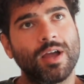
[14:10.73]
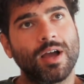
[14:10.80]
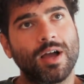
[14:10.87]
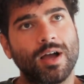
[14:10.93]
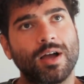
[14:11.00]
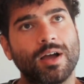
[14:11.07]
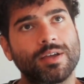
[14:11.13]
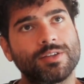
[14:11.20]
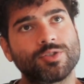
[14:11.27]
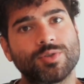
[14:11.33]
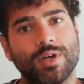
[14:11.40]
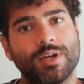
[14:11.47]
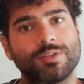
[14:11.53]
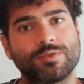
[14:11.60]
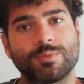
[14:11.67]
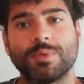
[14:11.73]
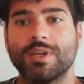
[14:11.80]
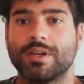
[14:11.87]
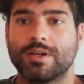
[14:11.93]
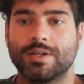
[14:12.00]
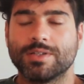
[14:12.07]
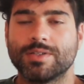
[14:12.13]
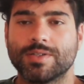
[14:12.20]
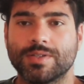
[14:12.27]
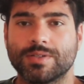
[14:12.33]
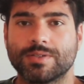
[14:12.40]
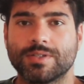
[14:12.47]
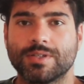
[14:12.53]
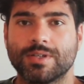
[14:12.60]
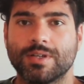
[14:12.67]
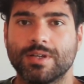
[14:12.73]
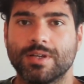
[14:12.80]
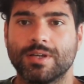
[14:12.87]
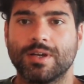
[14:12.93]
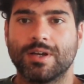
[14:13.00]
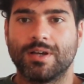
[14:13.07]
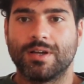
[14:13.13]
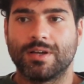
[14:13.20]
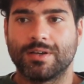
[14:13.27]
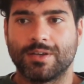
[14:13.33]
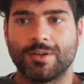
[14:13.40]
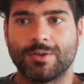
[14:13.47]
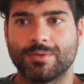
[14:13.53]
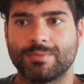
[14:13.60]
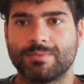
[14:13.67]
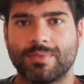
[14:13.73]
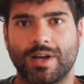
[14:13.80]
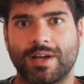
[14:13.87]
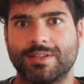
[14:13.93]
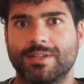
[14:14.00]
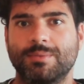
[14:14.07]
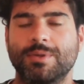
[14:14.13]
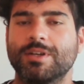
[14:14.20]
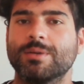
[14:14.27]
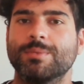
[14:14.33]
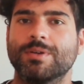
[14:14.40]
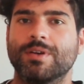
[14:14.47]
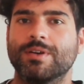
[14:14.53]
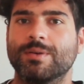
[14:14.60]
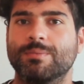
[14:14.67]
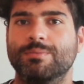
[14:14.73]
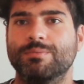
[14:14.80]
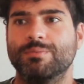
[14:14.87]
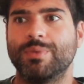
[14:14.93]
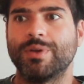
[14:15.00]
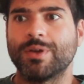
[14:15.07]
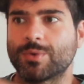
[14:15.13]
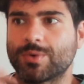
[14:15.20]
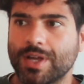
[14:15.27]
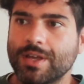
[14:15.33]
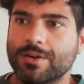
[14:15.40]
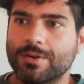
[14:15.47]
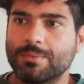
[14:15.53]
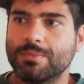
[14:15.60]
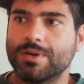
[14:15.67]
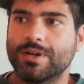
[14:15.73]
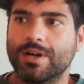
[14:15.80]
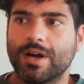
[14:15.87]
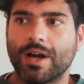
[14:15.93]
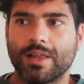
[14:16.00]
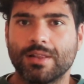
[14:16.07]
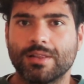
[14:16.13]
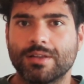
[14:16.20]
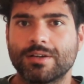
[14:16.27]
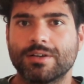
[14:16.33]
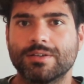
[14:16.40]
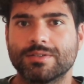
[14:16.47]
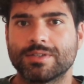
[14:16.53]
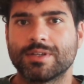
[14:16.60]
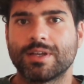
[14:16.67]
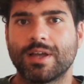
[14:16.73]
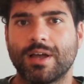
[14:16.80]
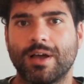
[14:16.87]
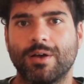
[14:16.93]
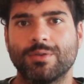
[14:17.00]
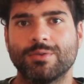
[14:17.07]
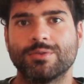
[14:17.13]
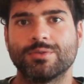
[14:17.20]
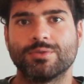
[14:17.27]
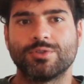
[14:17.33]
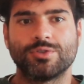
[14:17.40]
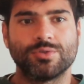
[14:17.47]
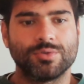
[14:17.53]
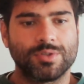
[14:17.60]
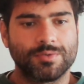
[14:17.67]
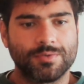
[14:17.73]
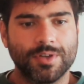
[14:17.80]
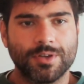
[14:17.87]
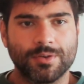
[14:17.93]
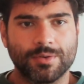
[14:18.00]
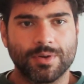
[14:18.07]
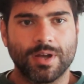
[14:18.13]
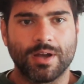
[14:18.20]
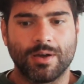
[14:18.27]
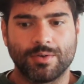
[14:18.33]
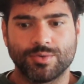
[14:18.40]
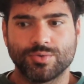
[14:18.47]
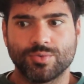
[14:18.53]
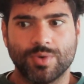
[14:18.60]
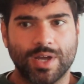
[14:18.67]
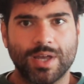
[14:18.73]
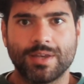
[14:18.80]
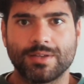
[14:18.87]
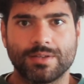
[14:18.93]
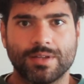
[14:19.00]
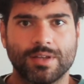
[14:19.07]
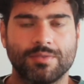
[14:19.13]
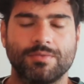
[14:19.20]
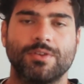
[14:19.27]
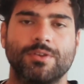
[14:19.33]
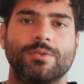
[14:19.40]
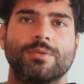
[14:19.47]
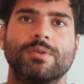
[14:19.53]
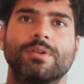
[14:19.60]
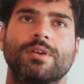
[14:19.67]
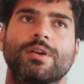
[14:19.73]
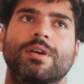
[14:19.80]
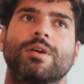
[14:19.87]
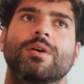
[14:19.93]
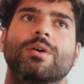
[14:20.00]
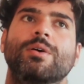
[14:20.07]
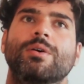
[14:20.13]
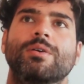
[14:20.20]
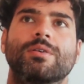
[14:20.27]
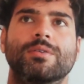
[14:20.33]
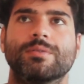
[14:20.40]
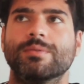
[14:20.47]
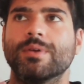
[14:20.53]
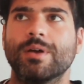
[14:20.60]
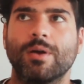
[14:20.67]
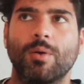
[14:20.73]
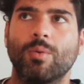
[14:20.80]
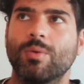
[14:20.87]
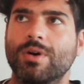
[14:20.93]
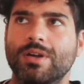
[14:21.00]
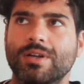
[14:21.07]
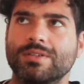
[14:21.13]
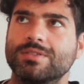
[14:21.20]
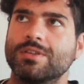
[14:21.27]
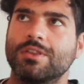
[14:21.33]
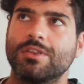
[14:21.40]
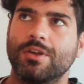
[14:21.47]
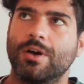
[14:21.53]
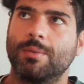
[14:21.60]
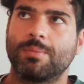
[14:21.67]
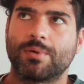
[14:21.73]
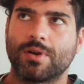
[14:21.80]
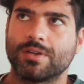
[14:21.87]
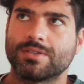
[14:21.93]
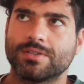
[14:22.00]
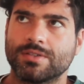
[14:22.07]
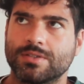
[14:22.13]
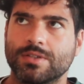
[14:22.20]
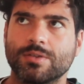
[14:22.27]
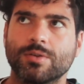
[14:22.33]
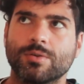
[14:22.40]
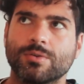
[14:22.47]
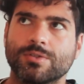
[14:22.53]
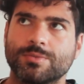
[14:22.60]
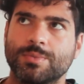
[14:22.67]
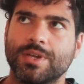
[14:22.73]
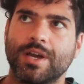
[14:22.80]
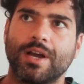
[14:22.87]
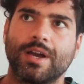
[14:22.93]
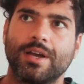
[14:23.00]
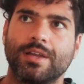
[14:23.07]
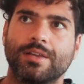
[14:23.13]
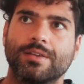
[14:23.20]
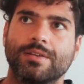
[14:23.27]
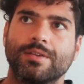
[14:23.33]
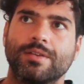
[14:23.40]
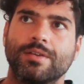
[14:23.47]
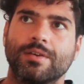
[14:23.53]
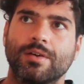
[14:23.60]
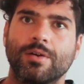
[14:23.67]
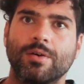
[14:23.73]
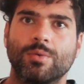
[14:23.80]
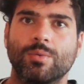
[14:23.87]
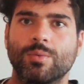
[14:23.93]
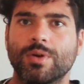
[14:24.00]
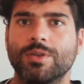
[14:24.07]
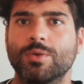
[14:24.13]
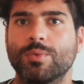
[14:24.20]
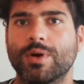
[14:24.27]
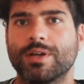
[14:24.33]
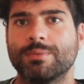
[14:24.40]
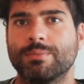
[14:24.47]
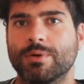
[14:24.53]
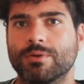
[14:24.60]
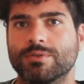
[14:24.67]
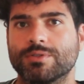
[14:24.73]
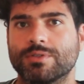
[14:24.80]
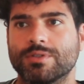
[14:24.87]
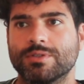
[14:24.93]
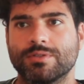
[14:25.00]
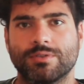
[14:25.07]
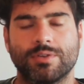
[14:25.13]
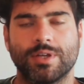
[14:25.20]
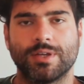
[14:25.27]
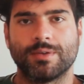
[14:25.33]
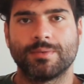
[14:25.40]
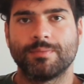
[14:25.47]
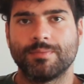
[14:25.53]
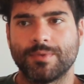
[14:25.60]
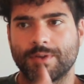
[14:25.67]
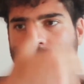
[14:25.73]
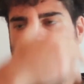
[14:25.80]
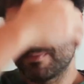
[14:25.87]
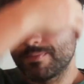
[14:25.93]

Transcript: I tried to make content. You know, I didn't become a big creator, but I learned how to shoot a video, how to edit a video, or what is the thought process that goes behind, oh, what do I post today? You know,